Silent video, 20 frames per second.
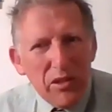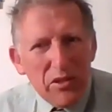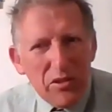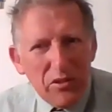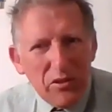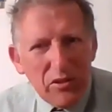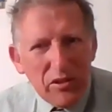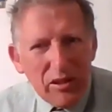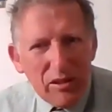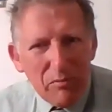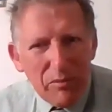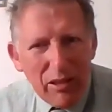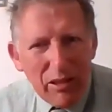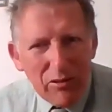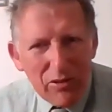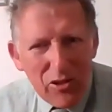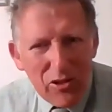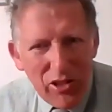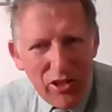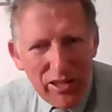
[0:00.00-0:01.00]
talk
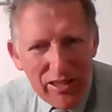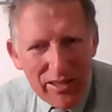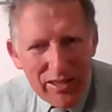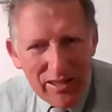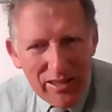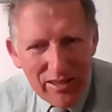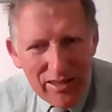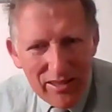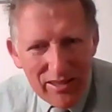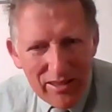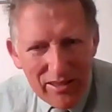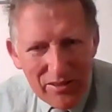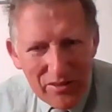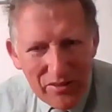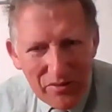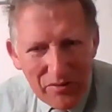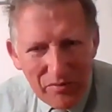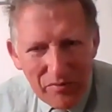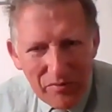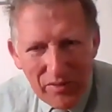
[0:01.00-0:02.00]
about Jesus,
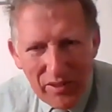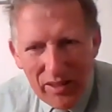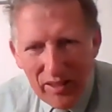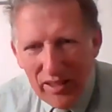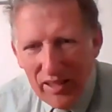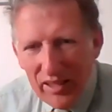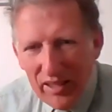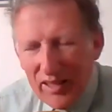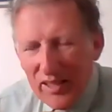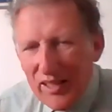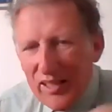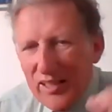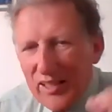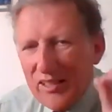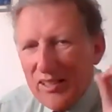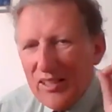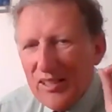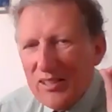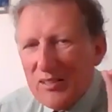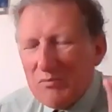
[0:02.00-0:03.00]

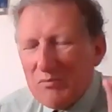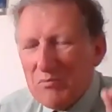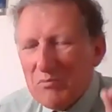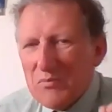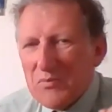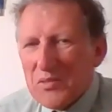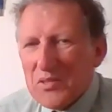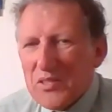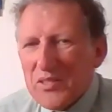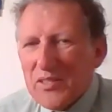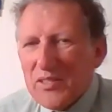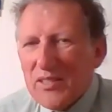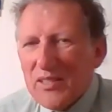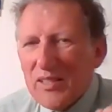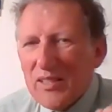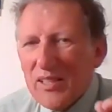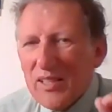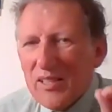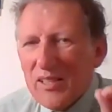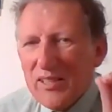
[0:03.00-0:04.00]
he comes
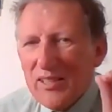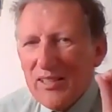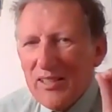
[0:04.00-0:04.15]
and